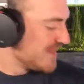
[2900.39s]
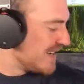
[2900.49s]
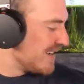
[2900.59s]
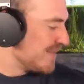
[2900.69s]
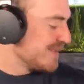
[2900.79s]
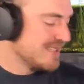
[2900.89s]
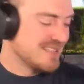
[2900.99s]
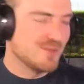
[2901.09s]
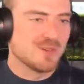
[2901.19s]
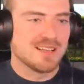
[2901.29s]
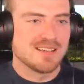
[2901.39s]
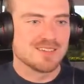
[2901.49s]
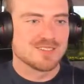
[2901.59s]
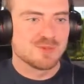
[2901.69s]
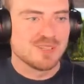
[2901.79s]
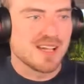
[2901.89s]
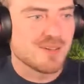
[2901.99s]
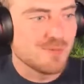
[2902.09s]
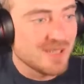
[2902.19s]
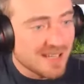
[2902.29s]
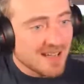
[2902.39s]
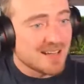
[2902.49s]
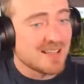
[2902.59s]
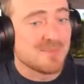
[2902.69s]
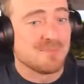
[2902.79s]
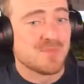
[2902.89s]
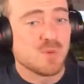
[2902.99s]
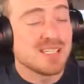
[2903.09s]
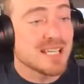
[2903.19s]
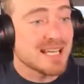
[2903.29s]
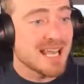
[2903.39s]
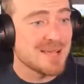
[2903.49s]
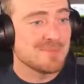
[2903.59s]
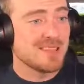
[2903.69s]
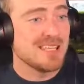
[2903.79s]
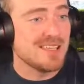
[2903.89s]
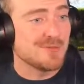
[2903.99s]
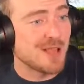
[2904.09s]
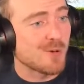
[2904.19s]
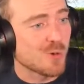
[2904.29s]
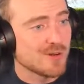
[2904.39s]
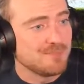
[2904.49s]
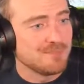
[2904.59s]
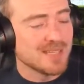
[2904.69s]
Let's see what else we got. We did name the flower horn.